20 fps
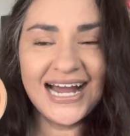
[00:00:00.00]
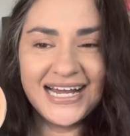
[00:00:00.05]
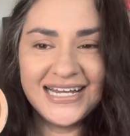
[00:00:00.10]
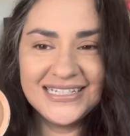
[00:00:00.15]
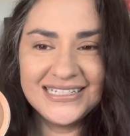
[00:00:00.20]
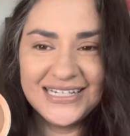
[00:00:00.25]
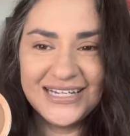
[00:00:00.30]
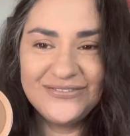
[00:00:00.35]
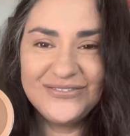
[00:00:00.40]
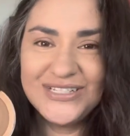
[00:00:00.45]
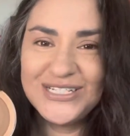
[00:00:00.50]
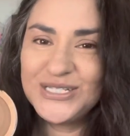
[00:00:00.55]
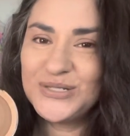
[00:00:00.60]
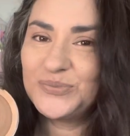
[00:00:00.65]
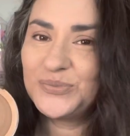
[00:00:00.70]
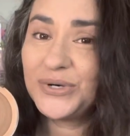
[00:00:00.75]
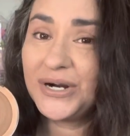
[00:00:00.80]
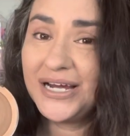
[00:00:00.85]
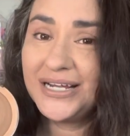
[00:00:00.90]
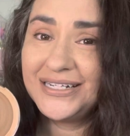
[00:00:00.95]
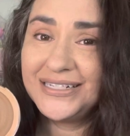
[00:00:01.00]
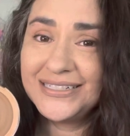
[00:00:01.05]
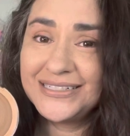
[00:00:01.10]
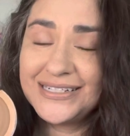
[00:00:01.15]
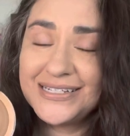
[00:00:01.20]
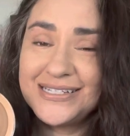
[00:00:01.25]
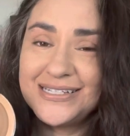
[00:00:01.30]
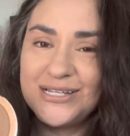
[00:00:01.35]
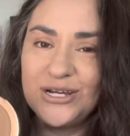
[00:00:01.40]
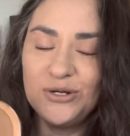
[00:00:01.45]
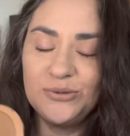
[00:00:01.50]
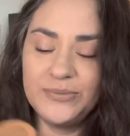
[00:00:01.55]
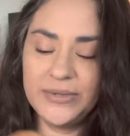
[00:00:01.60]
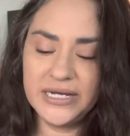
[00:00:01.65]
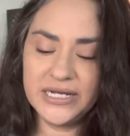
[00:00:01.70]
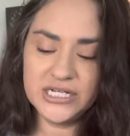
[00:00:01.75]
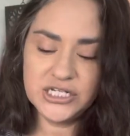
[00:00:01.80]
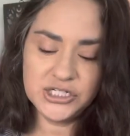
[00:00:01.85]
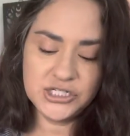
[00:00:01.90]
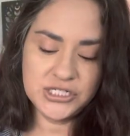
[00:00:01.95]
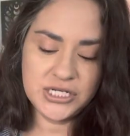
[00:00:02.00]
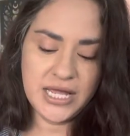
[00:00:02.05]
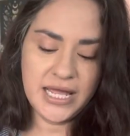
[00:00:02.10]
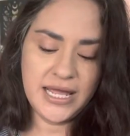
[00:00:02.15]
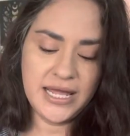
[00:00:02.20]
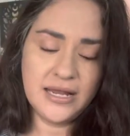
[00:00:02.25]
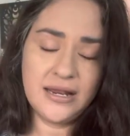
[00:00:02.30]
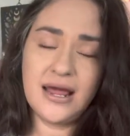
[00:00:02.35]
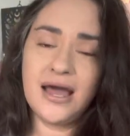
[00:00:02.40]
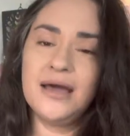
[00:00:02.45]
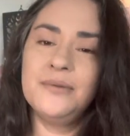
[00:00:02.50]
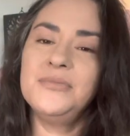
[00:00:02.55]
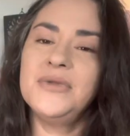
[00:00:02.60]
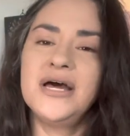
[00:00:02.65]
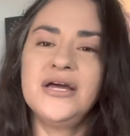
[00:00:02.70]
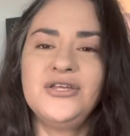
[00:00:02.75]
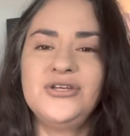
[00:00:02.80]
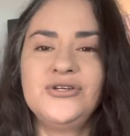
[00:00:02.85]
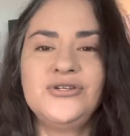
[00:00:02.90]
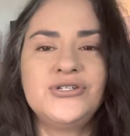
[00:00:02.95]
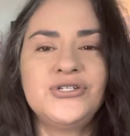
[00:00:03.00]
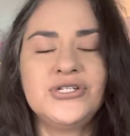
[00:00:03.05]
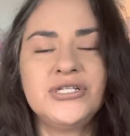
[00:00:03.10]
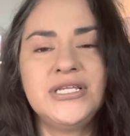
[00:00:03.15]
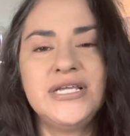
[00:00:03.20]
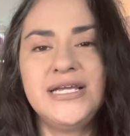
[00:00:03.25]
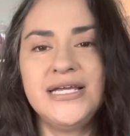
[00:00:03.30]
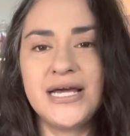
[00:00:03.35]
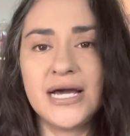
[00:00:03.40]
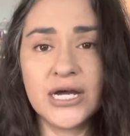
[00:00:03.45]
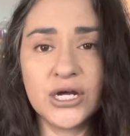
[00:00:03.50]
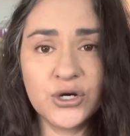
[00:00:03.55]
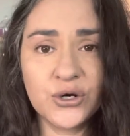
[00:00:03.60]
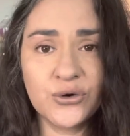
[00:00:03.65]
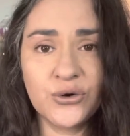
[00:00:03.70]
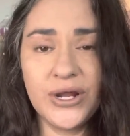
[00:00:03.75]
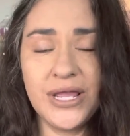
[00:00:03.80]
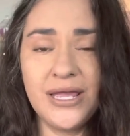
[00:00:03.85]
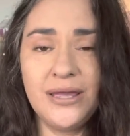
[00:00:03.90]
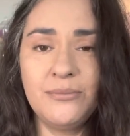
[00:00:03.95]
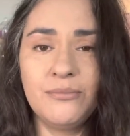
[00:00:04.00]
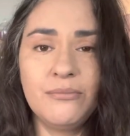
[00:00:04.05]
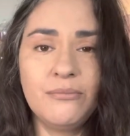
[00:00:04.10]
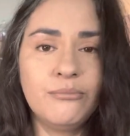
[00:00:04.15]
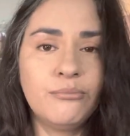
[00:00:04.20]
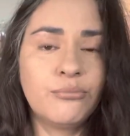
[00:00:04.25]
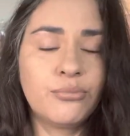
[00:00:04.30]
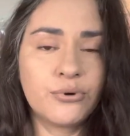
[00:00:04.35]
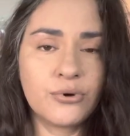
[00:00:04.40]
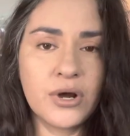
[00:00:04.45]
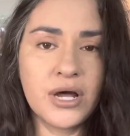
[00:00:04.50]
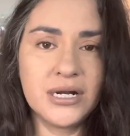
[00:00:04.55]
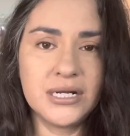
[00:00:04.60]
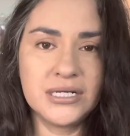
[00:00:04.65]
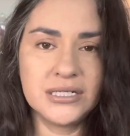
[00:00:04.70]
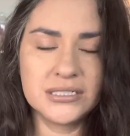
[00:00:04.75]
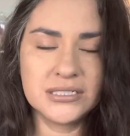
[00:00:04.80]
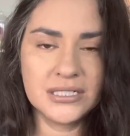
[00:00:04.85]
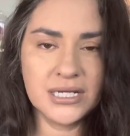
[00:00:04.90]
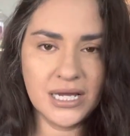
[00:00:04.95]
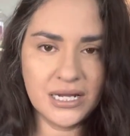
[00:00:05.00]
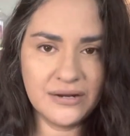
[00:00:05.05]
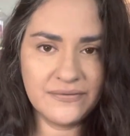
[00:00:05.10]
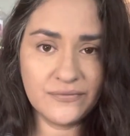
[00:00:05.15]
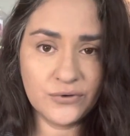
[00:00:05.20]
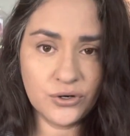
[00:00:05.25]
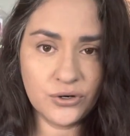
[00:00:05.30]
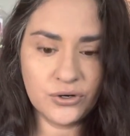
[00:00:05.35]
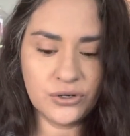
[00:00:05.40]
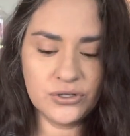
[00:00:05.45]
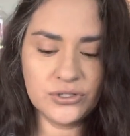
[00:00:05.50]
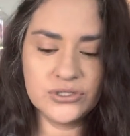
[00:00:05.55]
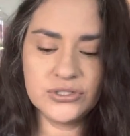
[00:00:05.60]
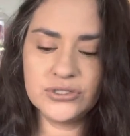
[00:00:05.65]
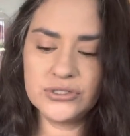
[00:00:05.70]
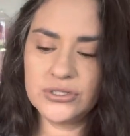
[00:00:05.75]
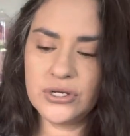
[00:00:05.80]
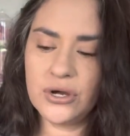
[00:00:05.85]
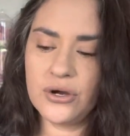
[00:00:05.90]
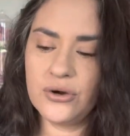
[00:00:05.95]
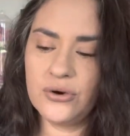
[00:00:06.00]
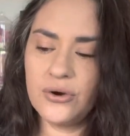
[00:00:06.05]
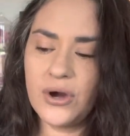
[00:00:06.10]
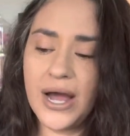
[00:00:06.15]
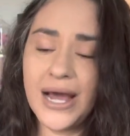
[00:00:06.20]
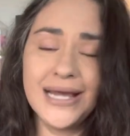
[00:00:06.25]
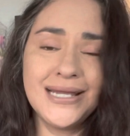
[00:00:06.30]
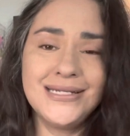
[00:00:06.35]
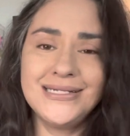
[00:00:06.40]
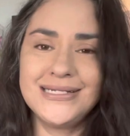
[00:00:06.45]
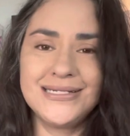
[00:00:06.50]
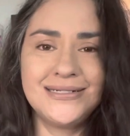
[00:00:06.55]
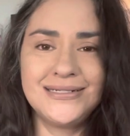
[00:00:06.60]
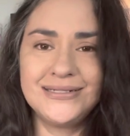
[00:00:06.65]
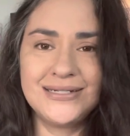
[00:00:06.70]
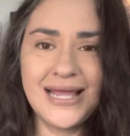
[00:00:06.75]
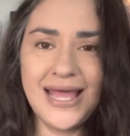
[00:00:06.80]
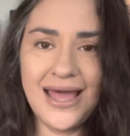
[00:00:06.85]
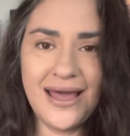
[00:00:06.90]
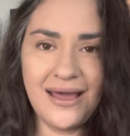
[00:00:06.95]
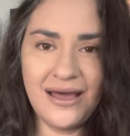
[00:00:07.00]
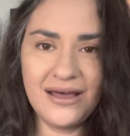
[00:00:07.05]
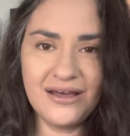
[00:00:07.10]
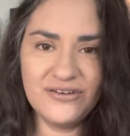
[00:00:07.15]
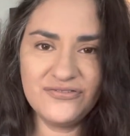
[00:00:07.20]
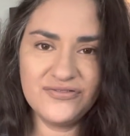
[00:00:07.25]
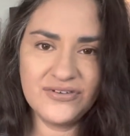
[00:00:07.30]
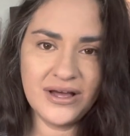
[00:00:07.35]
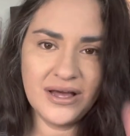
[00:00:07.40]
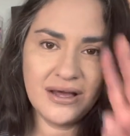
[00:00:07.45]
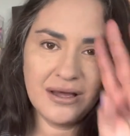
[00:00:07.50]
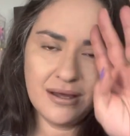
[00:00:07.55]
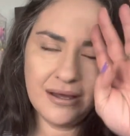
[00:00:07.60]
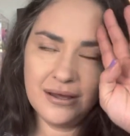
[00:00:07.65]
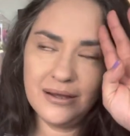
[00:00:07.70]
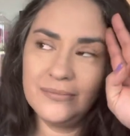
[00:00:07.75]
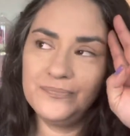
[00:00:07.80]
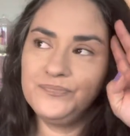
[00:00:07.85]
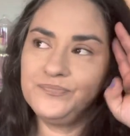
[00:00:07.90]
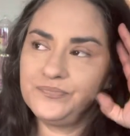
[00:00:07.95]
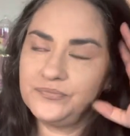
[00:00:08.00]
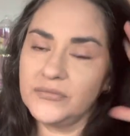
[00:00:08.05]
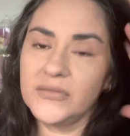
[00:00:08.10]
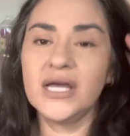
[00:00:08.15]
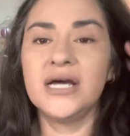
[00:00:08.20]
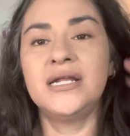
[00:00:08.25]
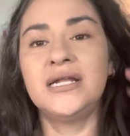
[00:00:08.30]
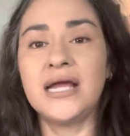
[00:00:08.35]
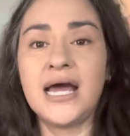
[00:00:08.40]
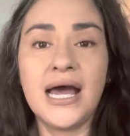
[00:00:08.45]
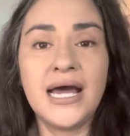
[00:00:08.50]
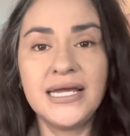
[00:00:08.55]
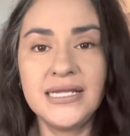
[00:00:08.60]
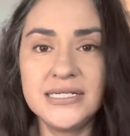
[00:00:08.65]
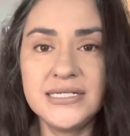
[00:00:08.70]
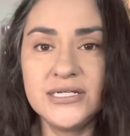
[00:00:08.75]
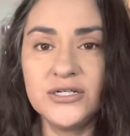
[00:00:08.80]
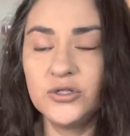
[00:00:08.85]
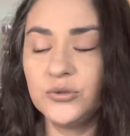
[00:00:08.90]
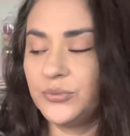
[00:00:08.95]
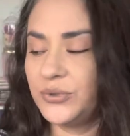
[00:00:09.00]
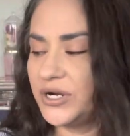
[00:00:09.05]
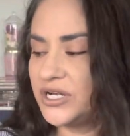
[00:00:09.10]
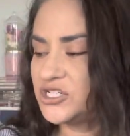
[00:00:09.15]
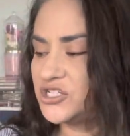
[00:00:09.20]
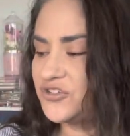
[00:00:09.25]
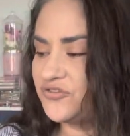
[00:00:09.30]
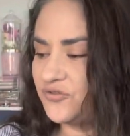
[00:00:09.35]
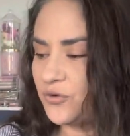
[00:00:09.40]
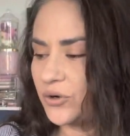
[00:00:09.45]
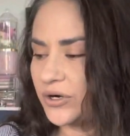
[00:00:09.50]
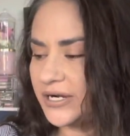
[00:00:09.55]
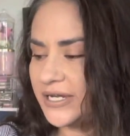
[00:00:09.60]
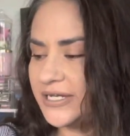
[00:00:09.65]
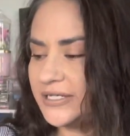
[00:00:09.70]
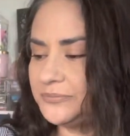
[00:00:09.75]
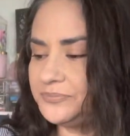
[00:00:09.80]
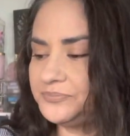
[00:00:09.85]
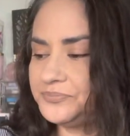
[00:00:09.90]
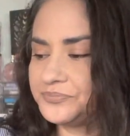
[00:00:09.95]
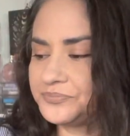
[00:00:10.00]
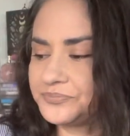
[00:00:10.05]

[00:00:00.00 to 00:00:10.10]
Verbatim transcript: I love this product so much, and I'm not usually a cream product kind of girl, so I didn't have an ideal brush for it.